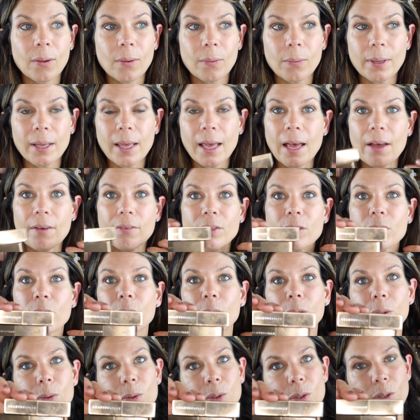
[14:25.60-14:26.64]
We have
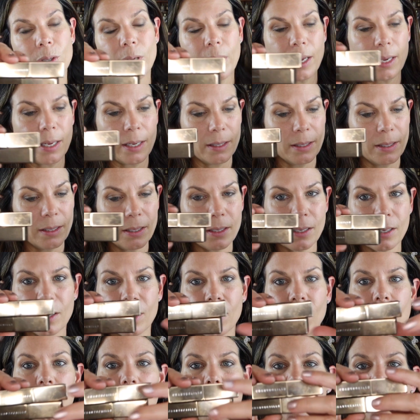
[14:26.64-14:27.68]
two shades to
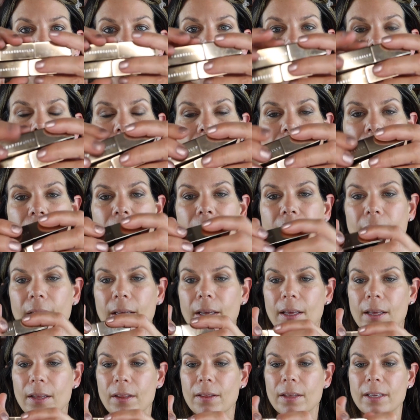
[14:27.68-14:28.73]
go with
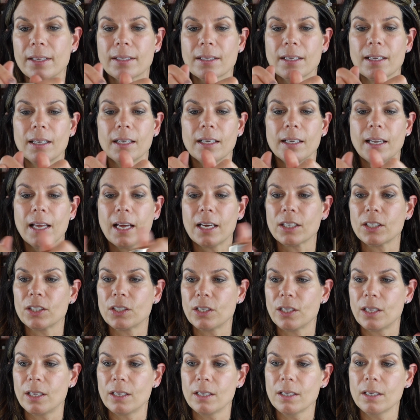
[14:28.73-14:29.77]
this
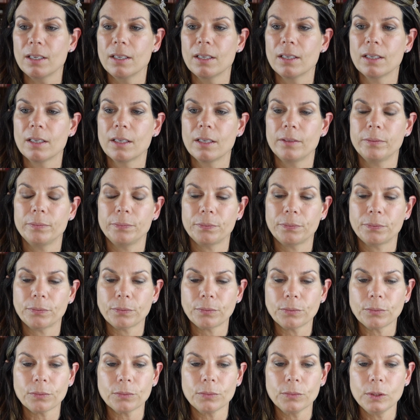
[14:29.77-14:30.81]
collection
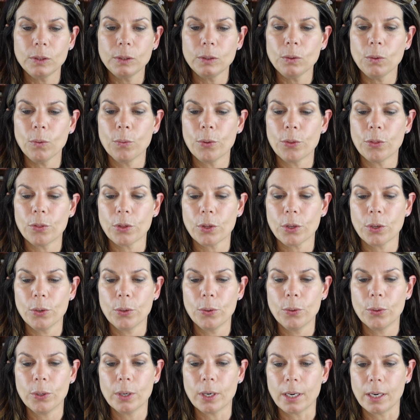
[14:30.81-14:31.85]
with the
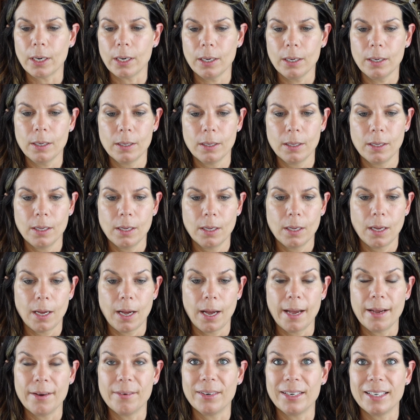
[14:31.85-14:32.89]
Cougar.
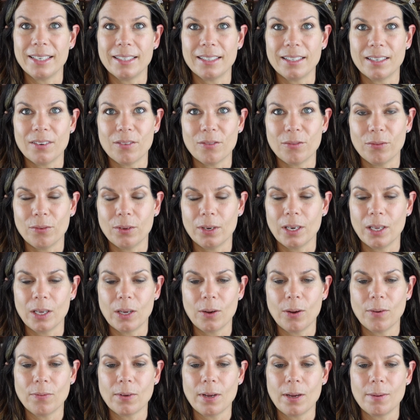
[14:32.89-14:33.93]
I already did a
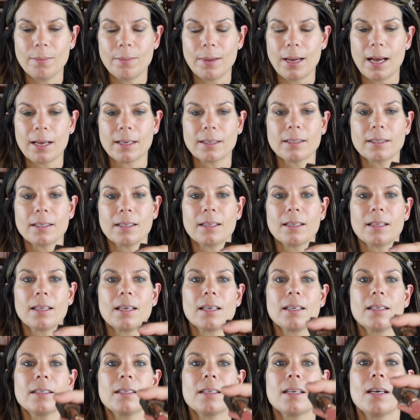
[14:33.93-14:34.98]
video of unboxing
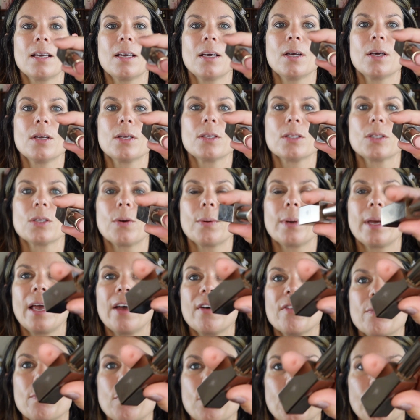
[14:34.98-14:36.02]
these. So we
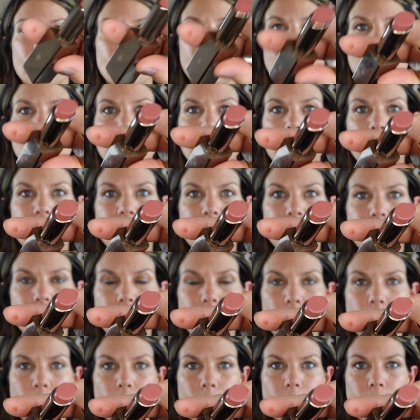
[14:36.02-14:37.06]
have Prairie
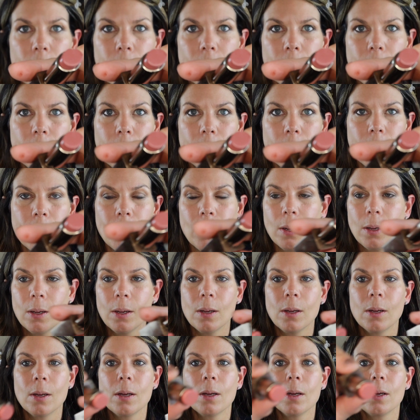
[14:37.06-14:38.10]
Smoke
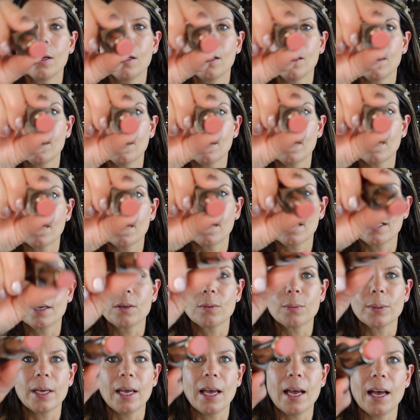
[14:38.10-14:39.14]

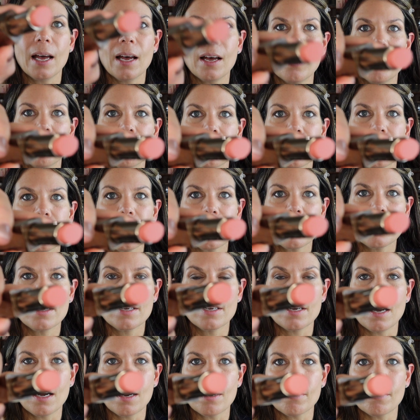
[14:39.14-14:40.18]
and we have
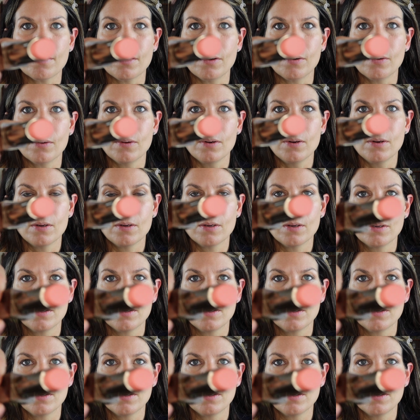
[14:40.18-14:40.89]
Yarrow.